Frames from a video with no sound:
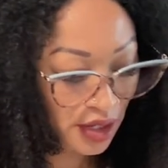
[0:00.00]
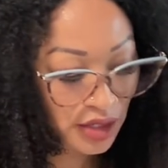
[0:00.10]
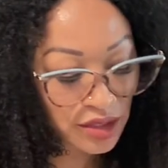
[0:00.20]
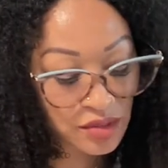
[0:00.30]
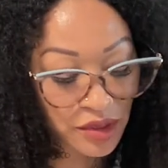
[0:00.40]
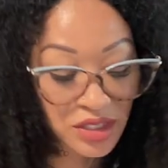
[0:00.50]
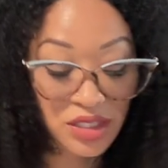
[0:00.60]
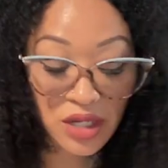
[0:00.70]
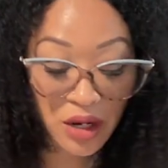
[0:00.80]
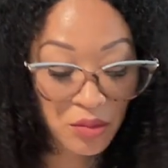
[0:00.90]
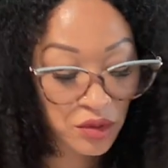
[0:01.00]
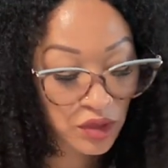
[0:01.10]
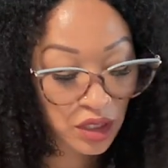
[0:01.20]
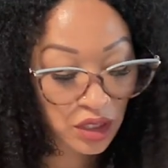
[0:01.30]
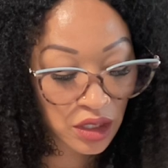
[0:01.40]
This person's
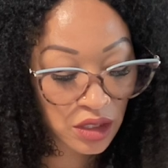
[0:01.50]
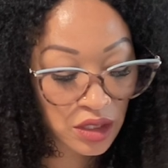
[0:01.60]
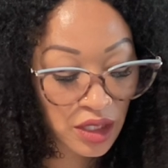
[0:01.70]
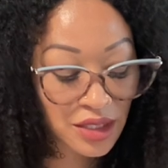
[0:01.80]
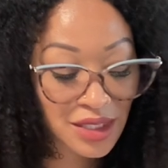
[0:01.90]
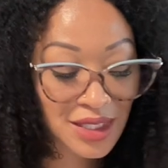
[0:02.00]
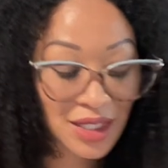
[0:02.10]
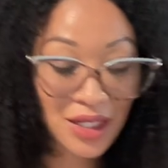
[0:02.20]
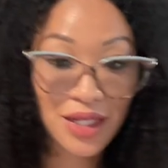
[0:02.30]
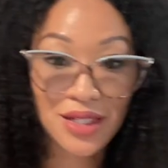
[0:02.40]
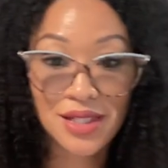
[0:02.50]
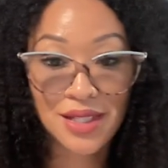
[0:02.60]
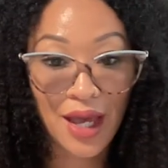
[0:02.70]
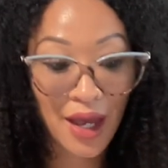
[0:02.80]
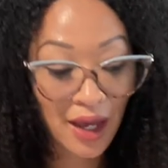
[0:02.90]
heartbroken and sick and
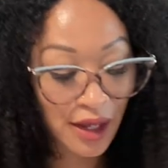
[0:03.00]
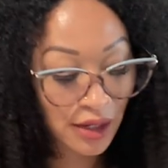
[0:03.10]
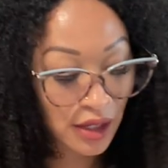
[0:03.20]
sad